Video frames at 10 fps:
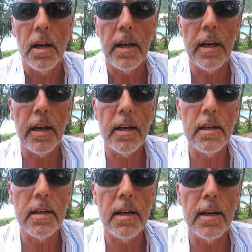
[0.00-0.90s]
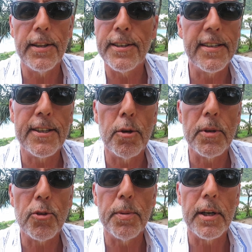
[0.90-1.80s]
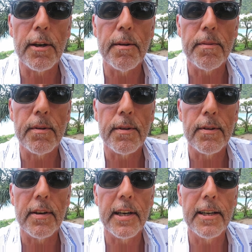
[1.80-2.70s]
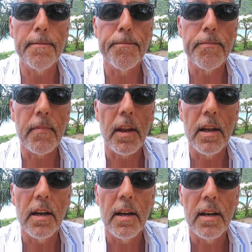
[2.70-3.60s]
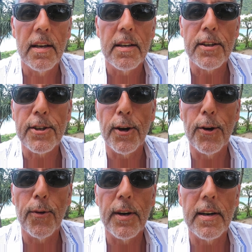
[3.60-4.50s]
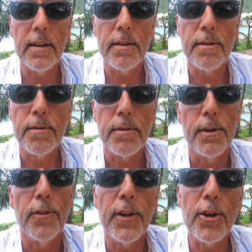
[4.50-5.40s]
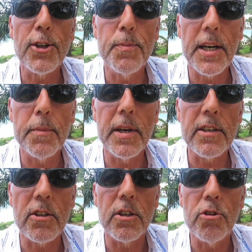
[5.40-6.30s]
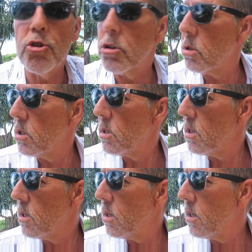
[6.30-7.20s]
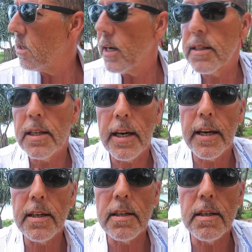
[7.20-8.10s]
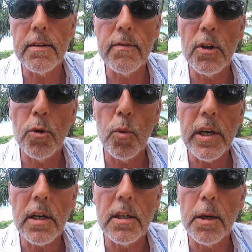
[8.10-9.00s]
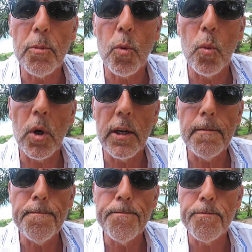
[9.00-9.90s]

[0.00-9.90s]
And this is so much better, right? So there's my message at the end of week number 1.